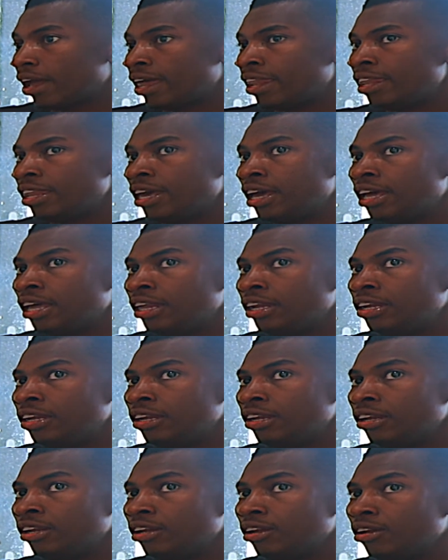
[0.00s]
And
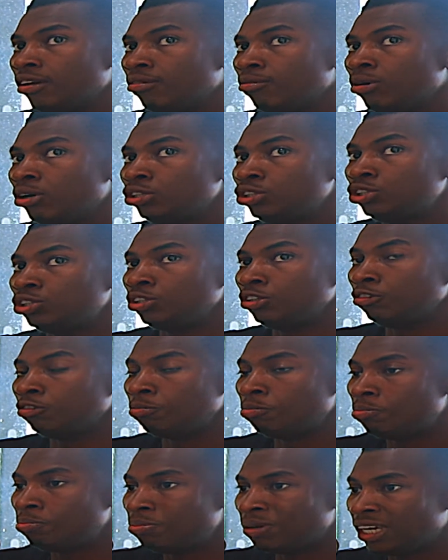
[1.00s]
then once
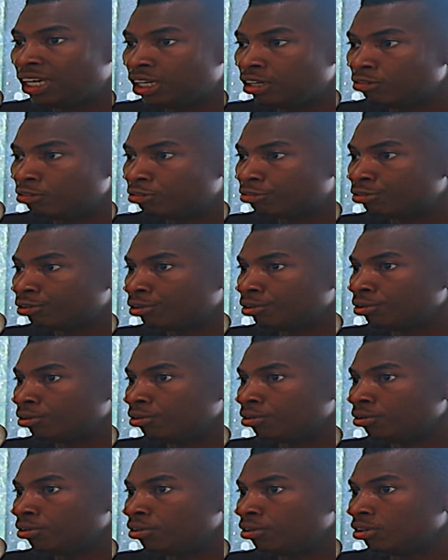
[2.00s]
you've been
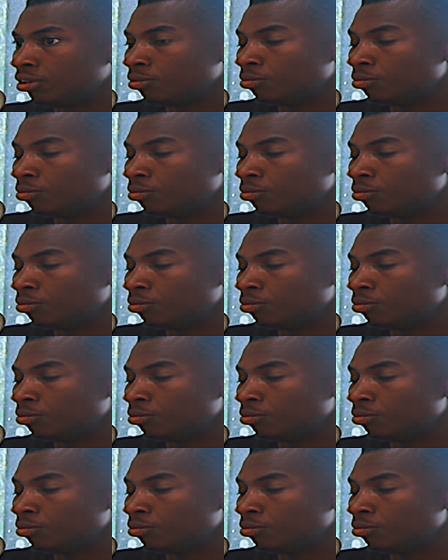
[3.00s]
through,